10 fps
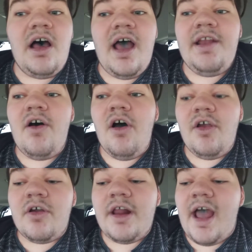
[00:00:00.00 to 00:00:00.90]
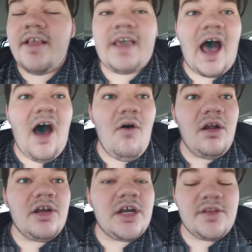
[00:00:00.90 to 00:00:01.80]
I know you're gonna ask how
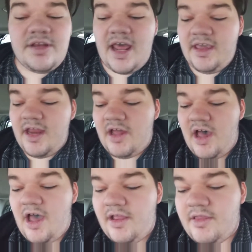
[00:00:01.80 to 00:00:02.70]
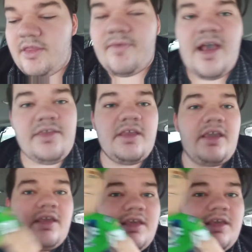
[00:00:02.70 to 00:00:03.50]
on earth did I get uh the rest of the